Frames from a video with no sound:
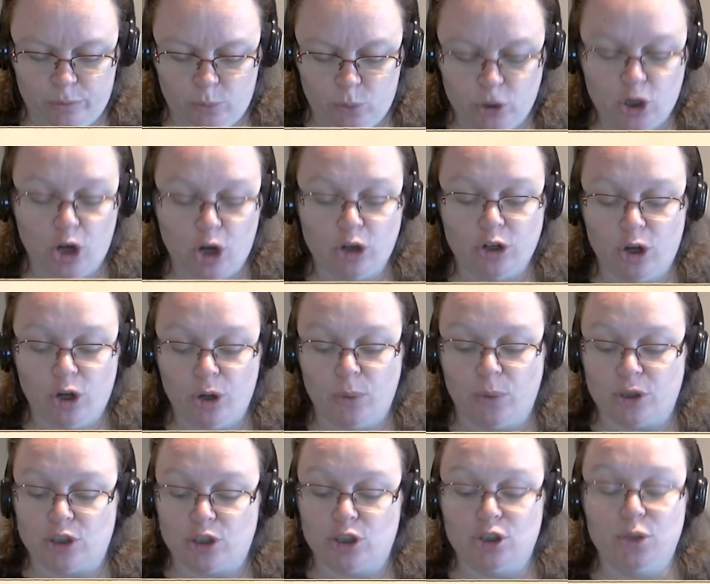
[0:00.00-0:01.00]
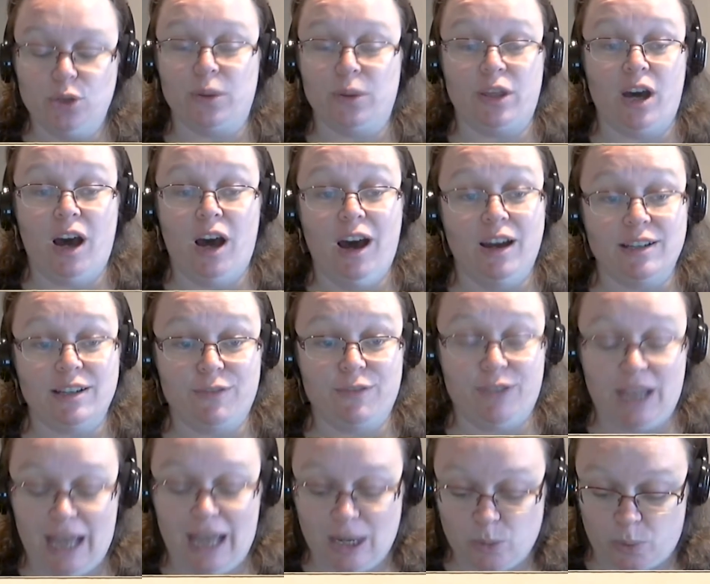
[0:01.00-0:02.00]
not know what to do with a heart if he
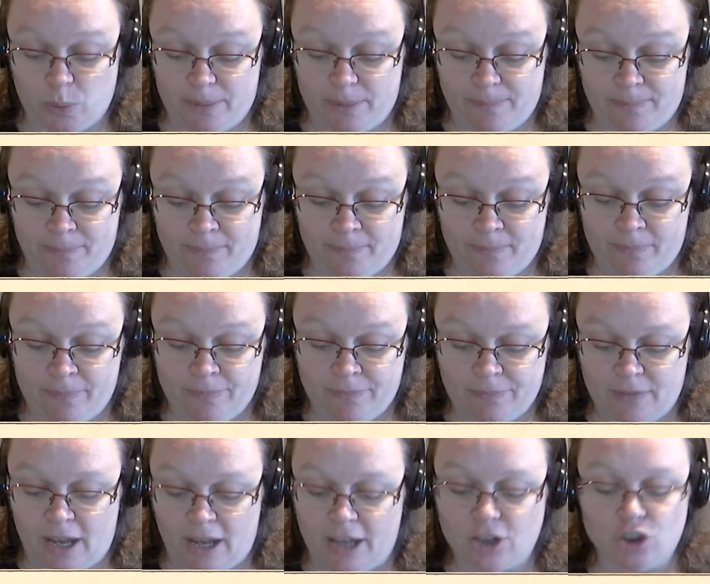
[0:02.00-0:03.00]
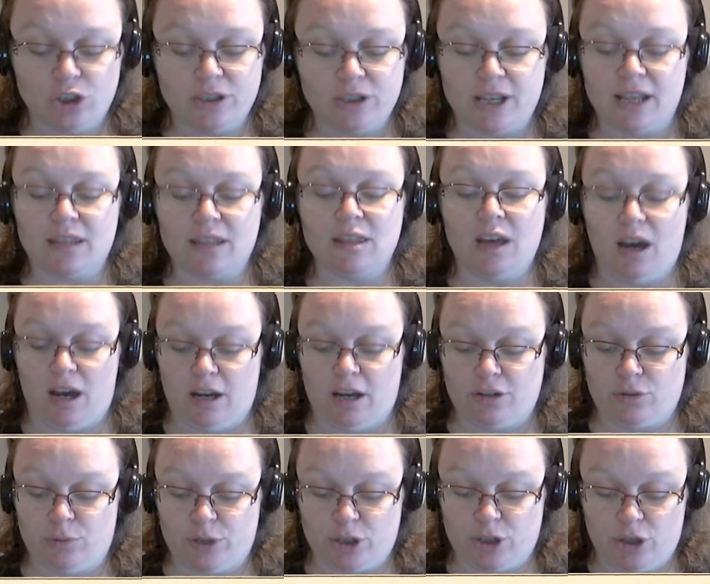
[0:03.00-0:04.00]
had one. I shall take the
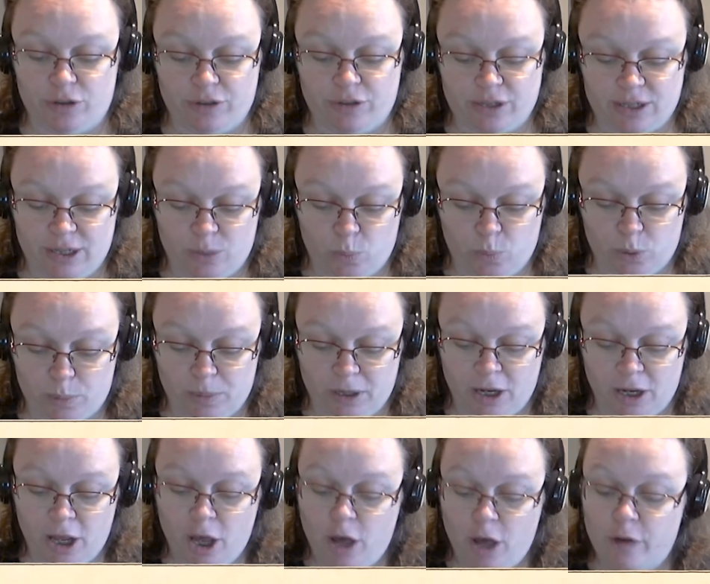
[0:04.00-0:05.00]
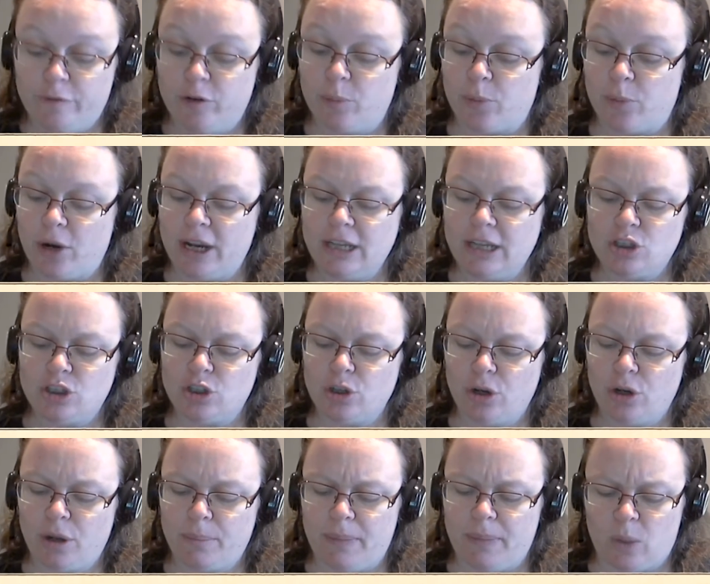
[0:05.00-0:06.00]
heart, returned the Tin Woodman, for brains do
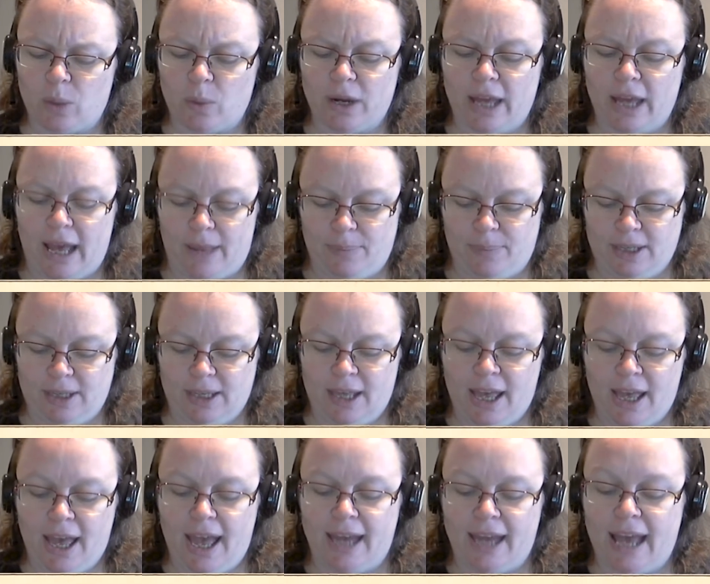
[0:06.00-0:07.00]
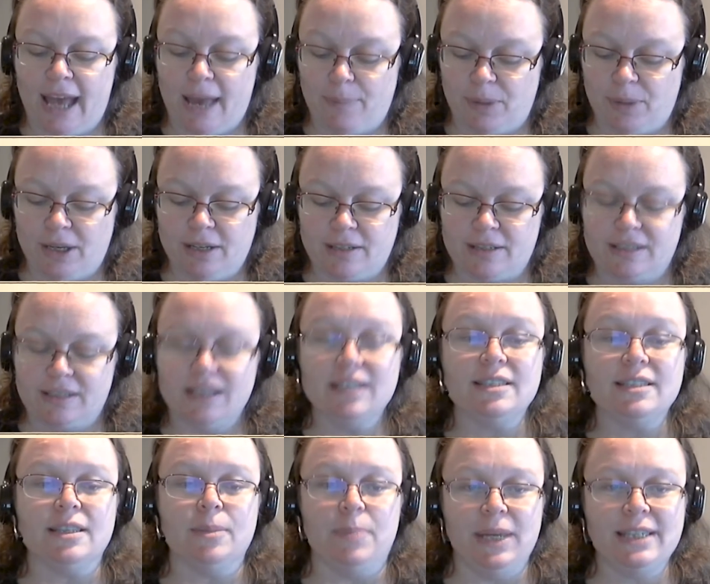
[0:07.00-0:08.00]
not make one happy, and happiness is
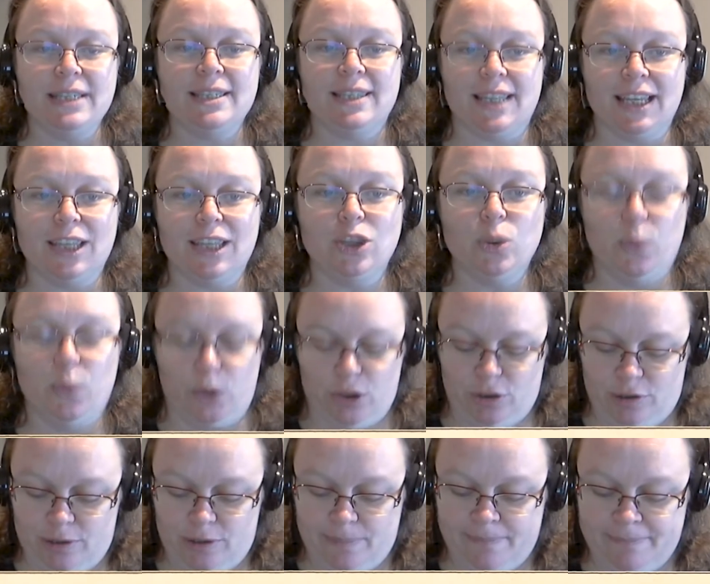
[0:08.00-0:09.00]
the best thing in the world.